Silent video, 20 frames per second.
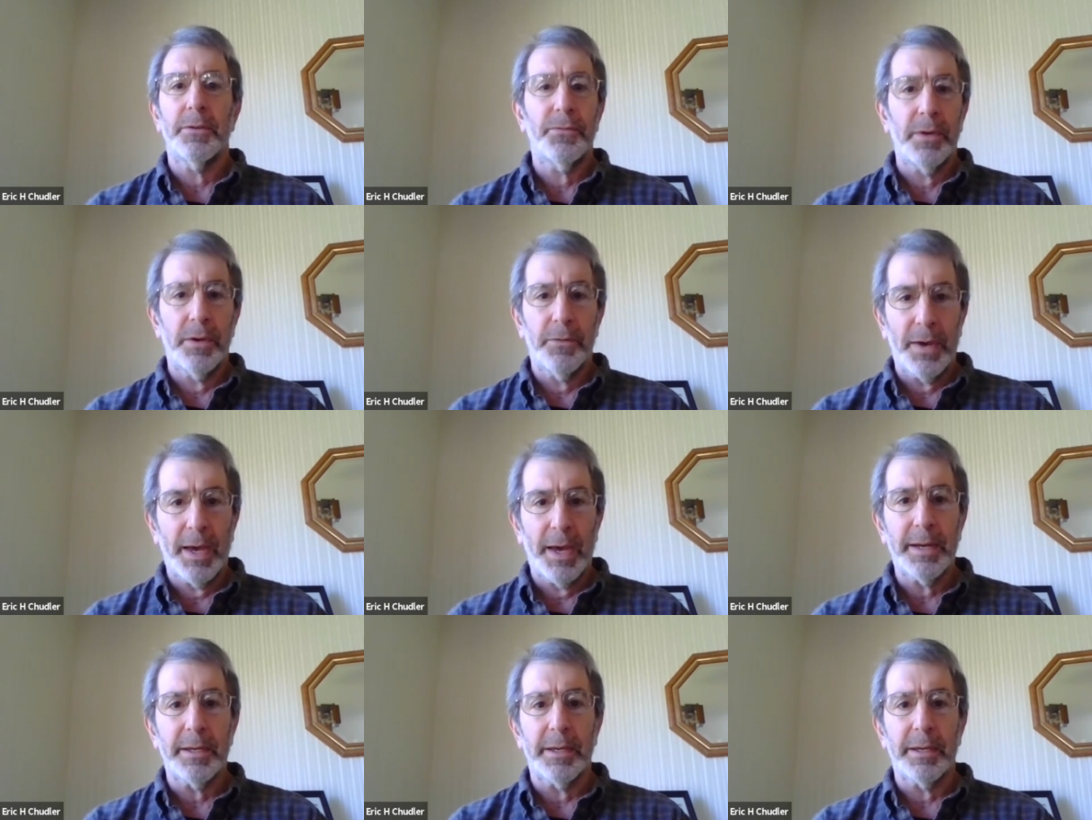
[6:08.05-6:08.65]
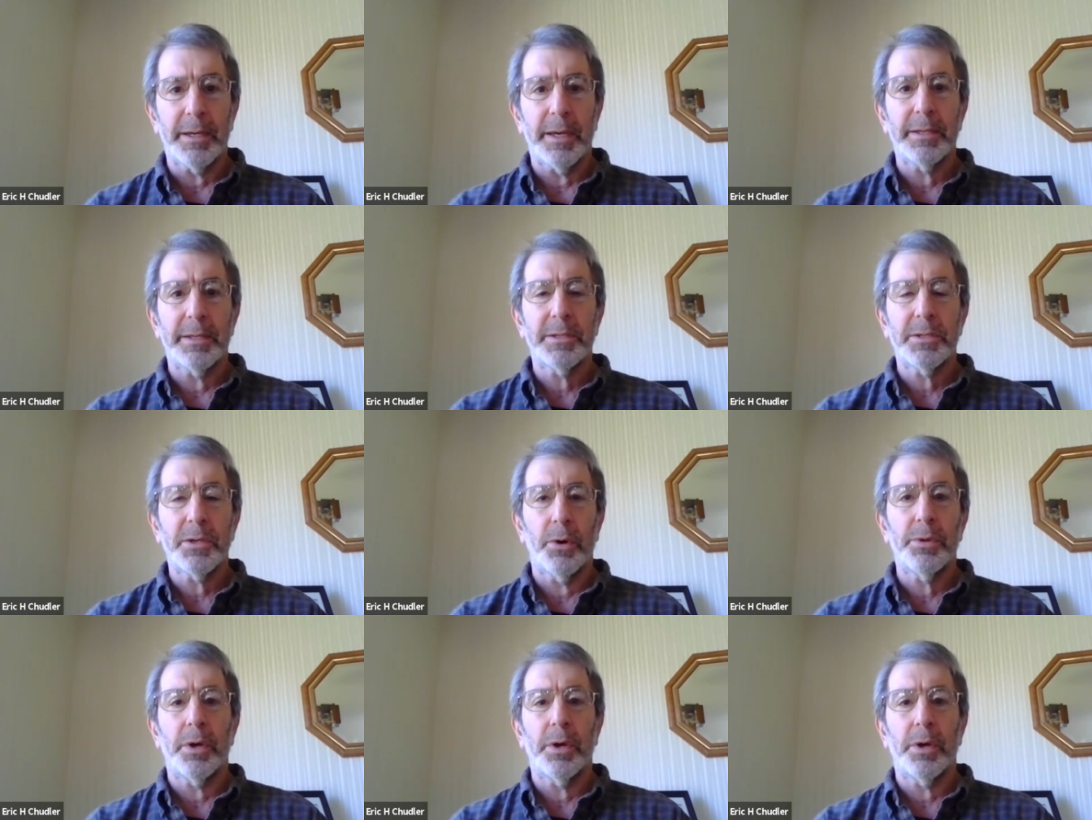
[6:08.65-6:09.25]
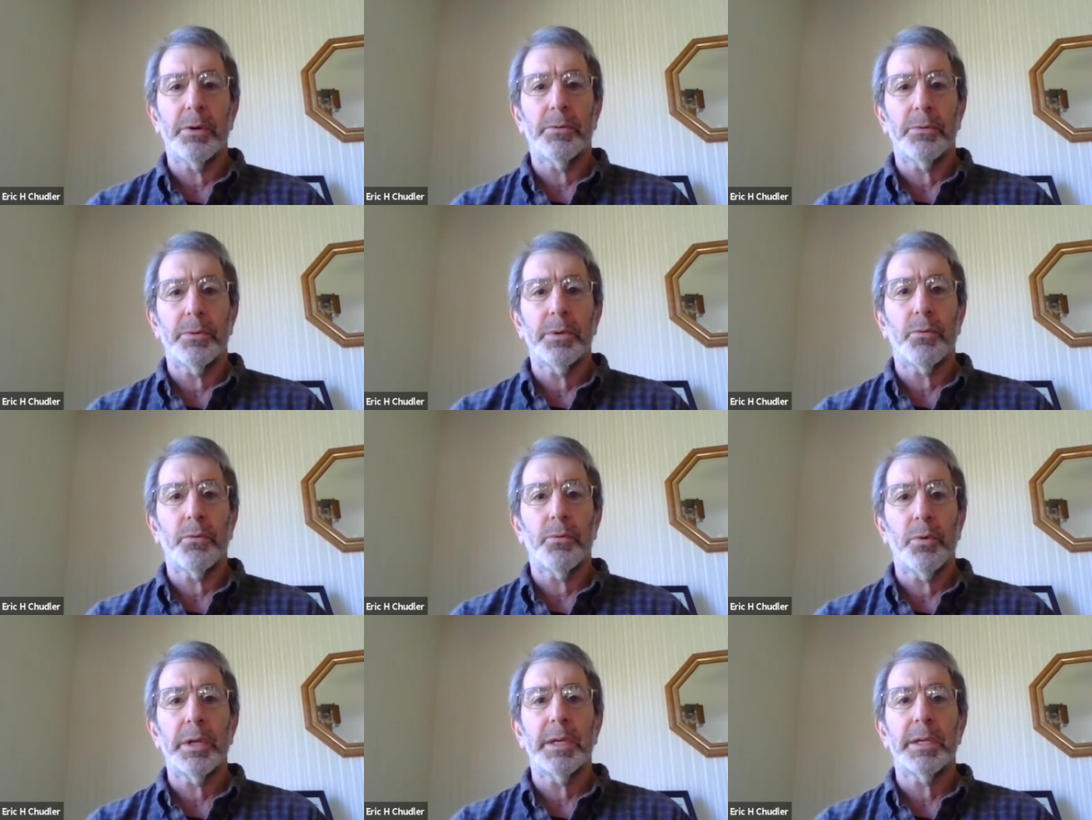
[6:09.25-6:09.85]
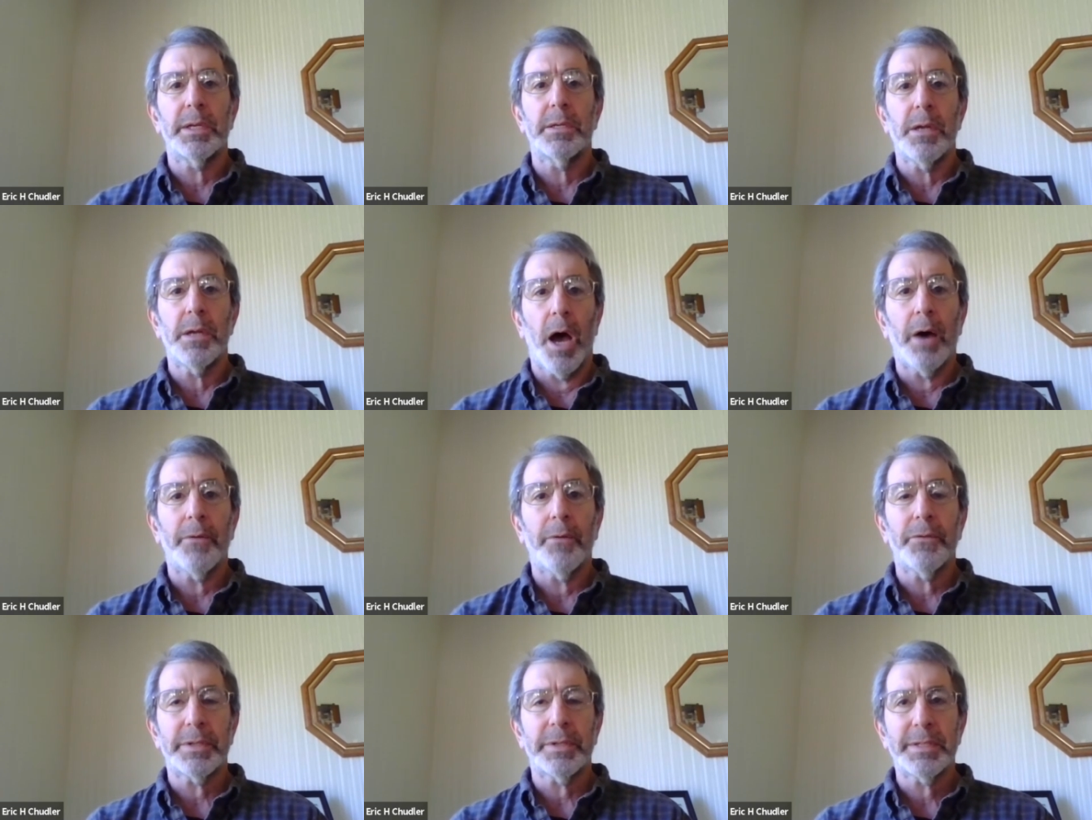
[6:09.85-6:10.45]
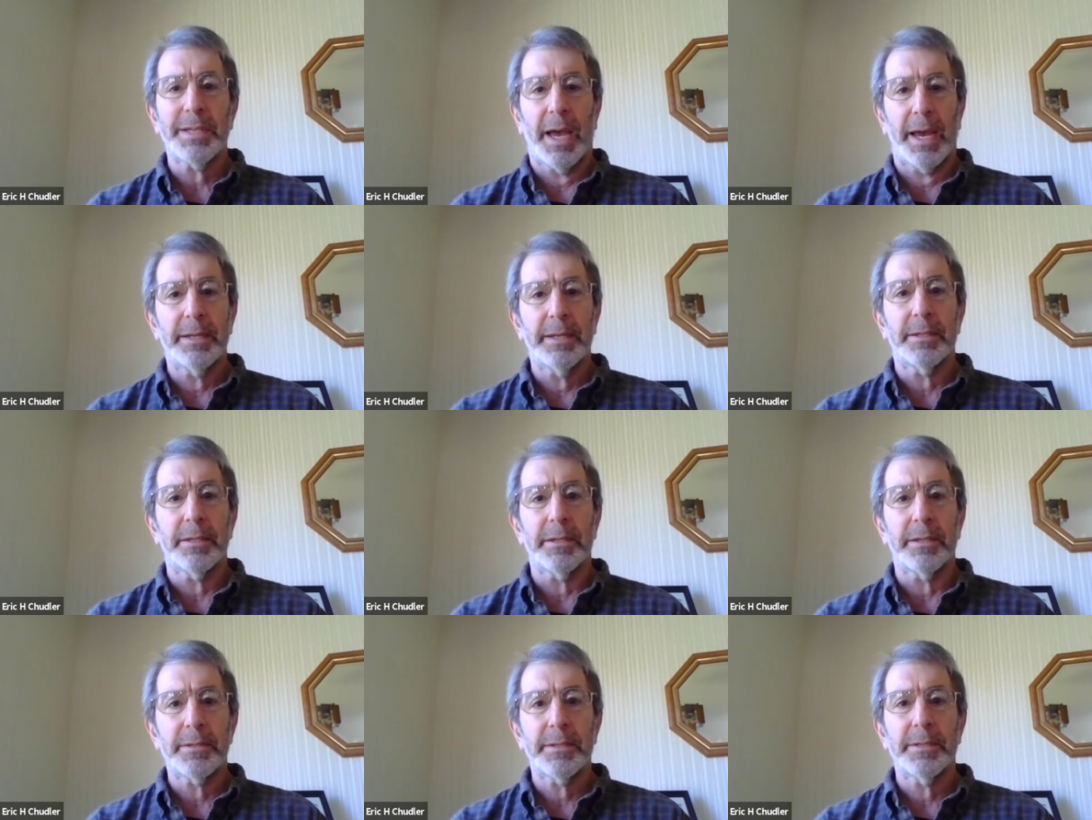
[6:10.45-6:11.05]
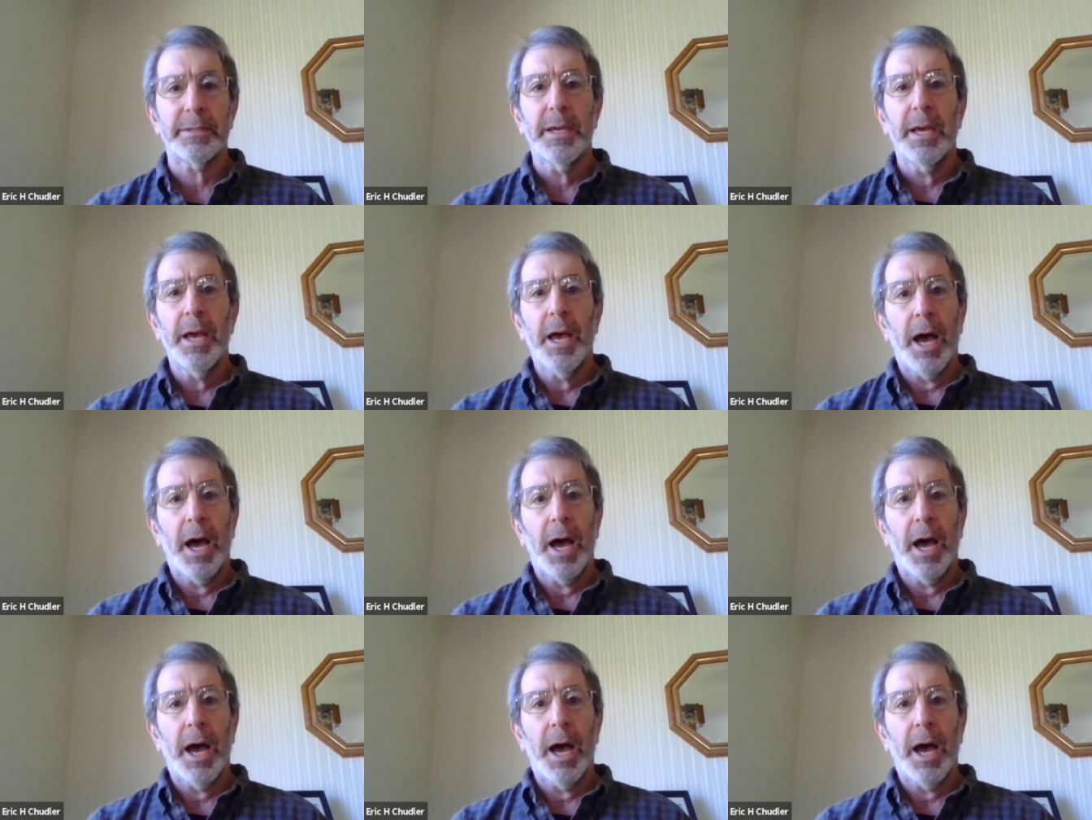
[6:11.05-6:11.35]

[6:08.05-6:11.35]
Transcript: if any, and so they're really novice scientists.